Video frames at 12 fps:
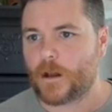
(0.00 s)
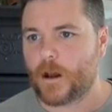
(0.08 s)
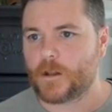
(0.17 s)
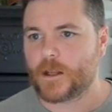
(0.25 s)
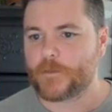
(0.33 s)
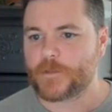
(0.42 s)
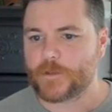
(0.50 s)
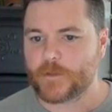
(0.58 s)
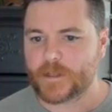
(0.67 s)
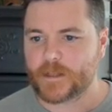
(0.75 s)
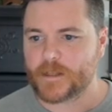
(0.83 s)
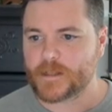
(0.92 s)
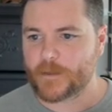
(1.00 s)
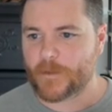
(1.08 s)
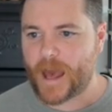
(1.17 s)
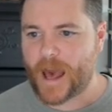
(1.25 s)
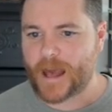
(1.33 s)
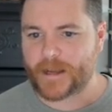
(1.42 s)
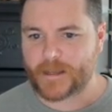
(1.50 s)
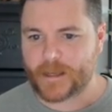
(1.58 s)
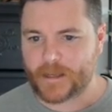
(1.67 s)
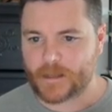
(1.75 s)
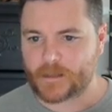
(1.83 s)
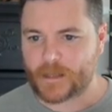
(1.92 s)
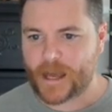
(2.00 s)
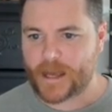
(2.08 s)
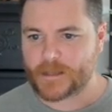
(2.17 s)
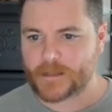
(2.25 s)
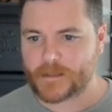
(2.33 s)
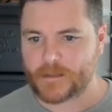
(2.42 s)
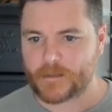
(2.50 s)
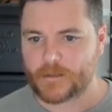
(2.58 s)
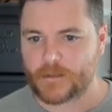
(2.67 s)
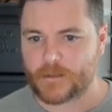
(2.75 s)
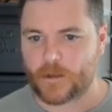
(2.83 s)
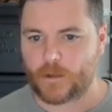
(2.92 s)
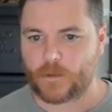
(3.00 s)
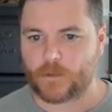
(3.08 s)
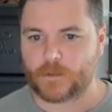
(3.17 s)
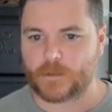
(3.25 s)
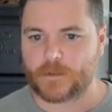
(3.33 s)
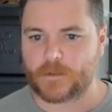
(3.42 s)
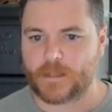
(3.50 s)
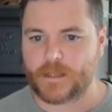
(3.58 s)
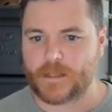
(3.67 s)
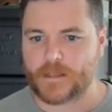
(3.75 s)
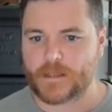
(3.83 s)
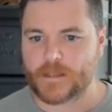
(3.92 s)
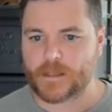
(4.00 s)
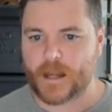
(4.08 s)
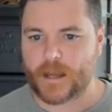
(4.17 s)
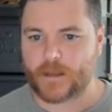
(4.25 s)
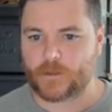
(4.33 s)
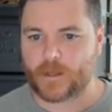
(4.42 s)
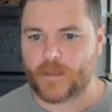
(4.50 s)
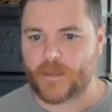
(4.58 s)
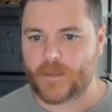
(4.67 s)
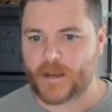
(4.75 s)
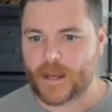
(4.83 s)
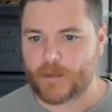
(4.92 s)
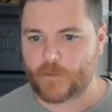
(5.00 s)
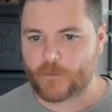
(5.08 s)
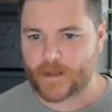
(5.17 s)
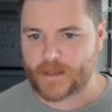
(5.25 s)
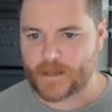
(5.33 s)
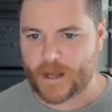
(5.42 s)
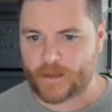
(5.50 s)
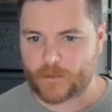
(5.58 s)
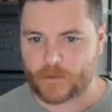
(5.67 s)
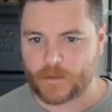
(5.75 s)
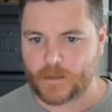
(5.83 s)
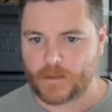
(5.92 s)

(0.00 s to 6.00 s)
All I'm doing is I'm adding a class called isStyle and then the name of my style.